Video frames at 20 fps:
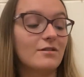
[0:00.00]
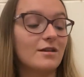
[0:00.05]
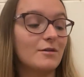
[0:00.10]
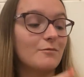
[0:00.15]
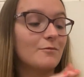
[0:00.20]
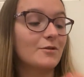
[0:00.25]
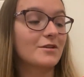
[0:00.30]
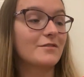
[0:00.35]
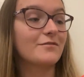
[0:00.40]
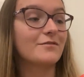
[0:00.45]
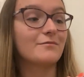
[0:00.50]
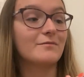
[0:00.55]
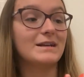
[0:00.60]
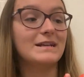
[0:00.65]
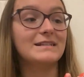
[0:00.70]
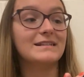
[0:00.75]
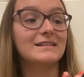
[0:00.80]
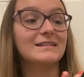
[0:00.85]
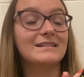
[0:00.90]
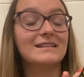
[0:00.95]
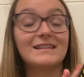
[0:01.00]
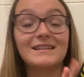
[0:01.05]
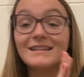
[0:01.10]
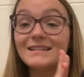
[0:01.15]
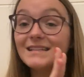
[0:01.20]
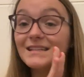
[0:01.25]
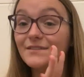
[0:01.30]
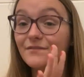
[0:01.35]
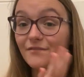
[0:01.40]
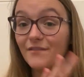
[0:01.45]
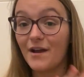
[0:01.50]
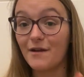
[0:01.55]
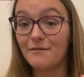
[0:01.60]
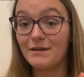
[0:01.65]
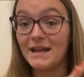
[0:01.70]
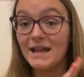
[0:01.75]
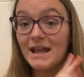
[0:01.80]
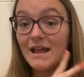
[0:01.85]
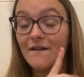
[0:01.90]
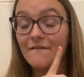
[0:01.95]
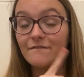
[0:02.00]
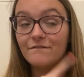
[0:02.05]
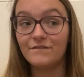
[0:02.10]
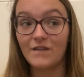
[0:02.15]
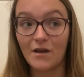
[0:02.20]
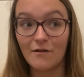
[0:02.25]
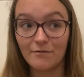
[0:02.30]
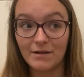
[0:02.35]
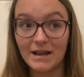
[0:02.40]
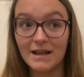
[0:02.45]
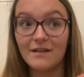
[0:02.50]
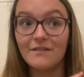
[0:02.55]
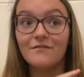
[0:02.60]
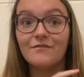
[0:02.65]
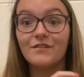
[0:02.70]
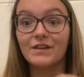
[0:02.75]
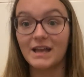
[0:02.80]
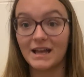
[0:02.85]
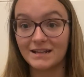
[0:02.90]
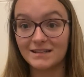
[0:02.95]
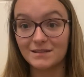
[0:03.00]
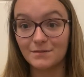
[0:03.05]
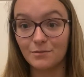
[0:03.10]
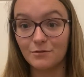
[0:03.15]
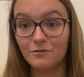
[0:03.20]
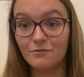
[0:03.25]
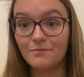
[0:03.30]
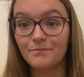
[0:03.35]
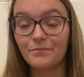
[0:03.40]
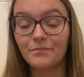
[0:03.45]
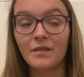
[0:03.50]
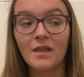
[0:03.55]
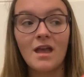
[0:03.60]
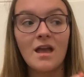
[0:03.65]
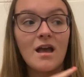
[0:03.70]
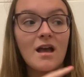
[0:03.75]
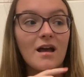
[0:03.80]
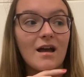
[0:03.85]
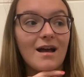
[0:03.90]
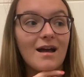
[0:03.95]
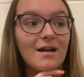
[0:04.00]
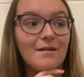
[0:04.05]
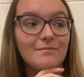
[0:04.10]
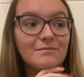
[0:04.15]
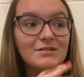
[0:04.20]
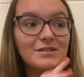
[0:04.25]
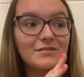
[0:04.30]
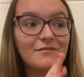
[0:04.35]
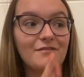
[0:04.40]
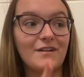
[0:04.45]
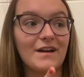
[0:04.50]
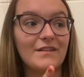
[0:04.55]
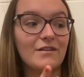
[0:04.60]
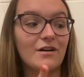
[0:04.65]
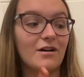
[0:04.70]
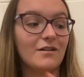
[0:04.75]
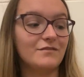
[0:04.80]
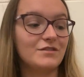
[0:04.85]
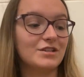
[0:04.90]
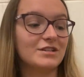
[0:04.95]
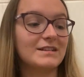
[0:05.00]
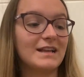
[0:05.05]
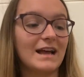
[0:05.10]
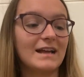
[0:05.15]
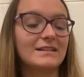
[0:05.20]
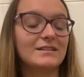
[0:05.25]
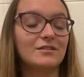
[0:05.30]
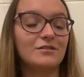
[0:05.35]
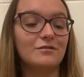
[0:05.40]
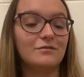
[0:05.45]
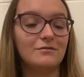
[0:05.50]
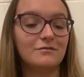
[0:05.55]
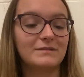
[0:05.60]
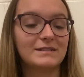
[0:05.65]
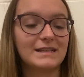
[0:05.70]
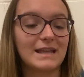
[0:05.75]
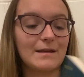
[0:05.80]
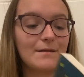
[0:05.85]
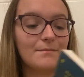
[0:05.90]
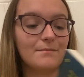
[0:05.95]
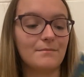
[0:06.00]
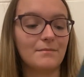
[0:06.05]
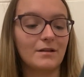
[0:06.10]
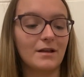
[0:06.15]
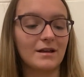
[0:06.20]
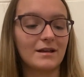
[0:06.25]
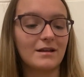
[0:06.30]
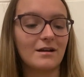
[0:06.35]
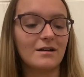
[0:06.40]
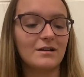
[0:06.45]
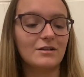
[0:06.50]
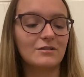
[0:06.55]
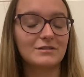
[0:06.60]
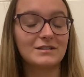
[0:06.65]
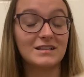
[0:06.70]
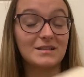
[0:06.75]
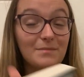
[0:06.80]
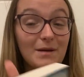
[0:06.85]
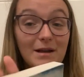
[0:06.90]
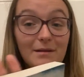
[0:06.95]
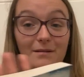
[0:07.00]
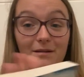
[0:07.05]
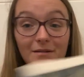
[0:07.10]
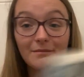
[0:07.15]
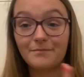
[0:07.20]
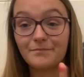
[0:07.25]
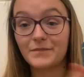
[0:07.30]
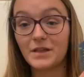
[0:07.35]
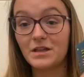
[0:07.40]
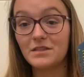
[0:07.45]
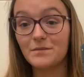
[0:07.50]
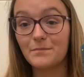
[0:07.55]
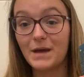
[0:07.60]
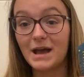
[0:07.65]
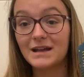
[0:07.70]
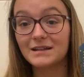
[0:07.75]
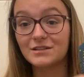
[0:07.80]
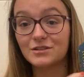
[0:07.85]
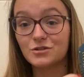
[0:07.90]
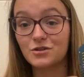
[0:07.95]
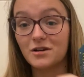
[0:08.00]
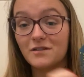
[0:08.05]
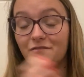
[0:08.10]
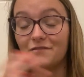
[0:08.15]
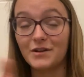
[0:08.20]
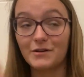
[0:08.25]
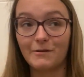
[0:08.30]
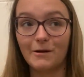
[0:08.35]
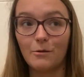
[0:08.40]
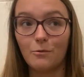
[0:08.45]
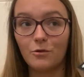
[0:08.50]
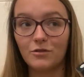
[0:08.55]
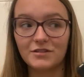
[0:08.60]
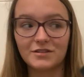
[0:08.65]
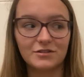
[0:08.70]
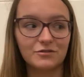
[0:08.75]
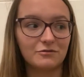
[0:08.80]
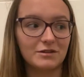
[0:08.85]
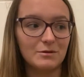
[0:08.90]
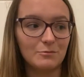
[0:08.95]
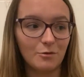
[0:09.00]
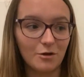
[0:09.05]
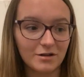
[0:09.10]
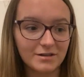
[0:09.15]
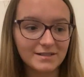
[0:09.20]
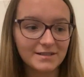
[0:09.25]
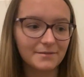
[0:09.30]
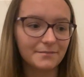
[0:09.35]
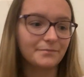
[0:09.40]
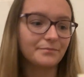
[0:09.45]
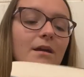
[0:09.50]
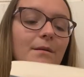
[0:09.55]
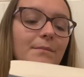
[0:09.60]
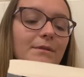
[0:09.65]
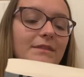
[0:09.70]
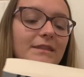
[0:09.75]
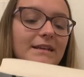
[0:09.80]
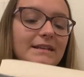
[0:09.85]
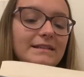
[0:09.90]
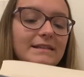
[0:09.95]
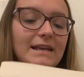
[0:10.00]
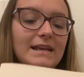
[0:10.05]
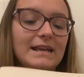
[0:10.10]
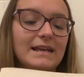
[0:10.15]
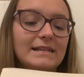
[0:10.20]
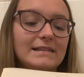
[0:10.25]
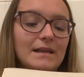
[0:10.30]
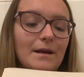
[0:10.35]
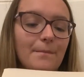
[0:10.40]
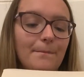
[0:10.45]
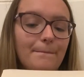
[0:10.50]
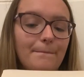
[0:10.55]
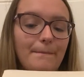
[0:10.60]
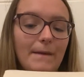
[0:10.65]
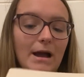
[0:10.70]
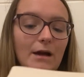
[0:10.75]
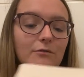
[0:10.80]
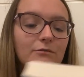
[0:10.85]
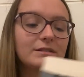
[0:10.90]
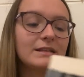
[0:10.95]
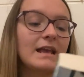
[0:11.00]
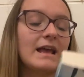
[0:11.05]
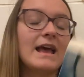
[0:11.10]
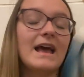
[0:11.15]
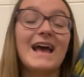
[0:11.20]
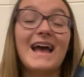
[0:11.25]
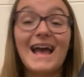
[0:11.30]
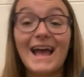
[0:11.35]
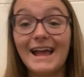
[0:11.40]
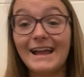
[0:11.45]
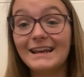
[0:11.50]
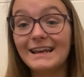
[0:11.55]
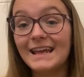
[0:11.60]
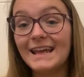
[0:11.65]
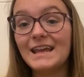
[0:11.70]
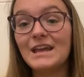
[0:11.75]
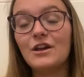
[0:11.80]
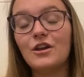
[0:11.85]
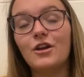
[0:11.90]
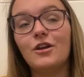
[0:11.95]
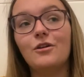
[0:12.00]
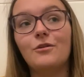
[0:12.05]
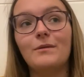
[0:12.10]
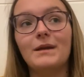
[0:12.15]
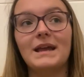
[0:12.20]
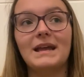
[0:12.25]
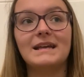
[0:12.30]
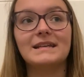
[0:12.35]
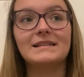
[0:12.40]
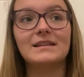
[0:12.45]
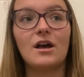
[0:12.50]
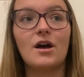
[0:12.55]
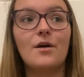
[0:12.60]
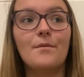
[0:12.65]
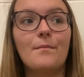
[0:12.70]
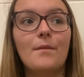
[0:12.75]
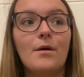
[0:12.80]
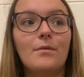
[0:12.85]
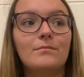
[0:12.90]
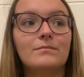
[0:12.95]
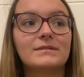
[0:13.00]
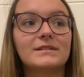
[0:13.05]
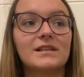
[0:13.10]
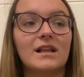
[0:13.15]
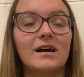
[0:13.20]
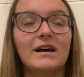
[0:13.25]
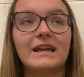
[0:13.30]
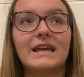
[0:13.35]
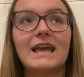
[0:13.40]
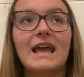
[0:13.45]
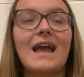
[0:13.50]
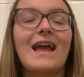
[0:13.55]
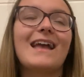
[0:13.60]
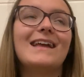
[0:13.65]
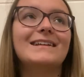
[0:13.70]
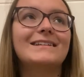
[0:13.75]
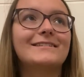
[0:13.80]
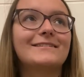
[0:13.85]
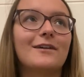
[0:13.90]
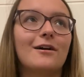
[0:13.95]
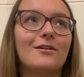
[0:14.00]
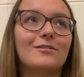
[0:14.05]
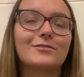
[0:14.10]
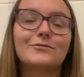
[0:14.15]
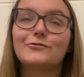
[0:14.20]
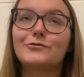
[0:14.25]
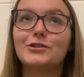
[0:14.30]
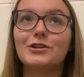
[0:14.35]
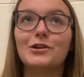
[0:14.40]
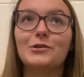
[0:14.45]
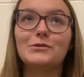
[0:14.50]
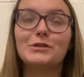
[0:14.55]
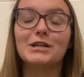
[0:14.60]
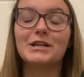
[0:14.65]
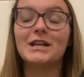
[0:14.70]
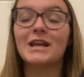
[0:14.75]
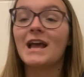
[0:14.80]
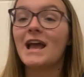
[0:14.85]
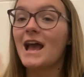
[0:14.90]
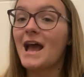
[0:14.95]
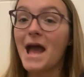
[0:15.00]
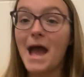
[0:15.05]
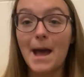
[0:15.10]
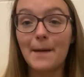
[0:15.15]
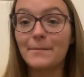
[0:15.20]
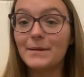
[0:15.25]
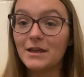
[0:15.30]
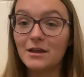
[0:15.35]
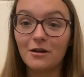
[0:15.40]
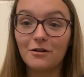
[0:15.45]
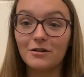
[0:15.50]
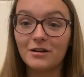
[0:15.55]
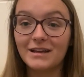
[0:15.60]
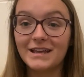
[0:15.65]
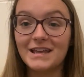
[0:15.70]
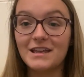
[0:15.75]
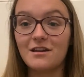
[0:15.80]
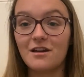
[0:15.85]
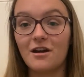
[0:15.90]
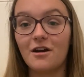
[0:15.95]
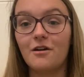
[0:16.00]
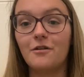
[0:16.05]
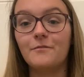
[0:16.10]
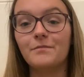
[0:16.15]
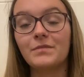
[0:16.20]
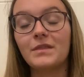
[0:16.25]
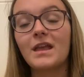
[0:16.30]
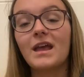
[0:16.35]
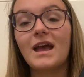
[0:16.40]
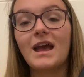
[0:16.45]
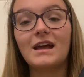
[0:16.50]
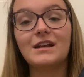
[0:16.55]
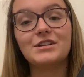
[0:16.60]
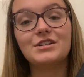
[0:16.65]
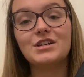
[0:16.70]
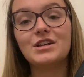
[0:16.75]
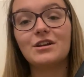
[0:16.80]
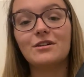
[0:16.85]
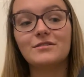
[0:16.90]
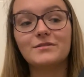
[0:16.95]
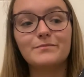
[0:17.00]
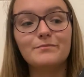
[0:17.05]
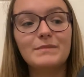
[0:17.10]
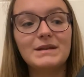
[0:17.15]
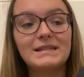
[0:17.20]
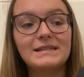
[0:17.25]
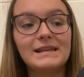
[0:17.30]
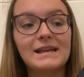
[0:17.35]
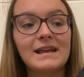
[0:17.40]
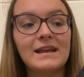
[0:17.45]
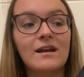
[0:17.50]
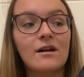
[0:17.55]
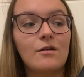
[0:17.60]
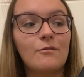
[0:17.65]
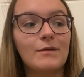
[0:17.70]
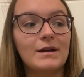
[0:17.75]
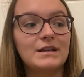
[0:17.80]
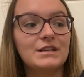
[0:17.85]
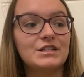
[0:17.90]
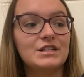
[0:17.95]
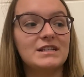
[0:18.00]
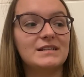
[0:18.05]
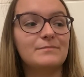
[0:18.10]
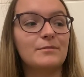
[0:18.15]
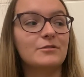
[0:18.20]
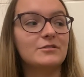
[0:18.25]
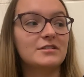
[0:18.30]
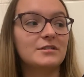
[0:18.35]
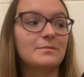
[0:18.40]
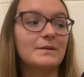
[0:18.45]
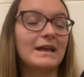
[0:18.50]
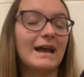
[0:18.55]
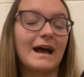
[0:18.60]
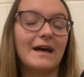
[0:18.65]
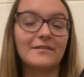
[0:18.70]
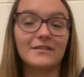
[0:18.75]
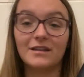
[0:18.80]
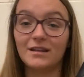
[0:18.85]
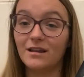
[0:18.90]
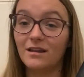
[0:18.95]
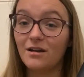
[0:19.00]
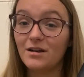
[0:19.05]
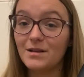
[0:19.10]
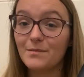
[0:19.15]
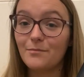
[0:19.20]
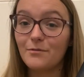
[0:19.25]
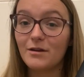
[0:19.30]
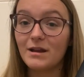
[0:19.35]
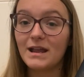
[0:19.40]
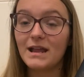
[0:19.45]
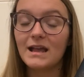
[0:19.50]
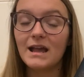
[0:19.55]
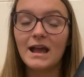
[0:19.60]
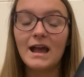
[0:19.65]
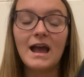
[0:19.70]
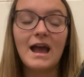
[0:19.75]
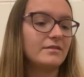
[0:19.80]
Like, one of the reasons, this is very, very forgettable. To the fact that I've just had to skim, like, I looked at the back to try and figure out what the story was. But this is about Ellie, who is her mum's, like, A-star student, happy-go-lucky girl, and she goes missing when she's supposed to be at the library.